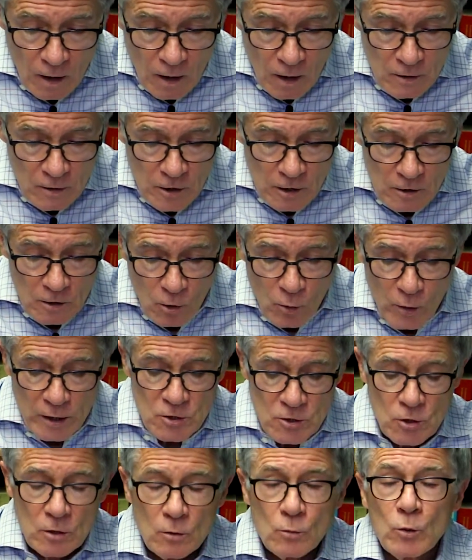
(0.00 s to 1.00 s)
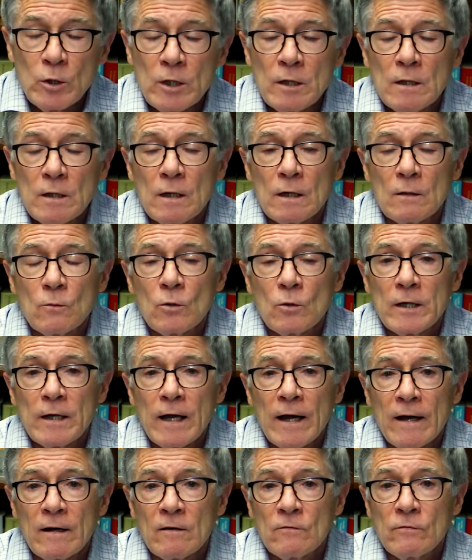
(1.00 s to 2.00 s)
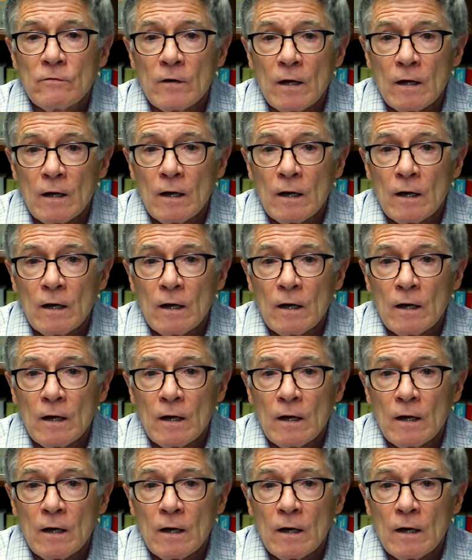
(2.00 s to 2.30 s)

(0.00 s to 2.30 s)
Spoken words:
Another question we have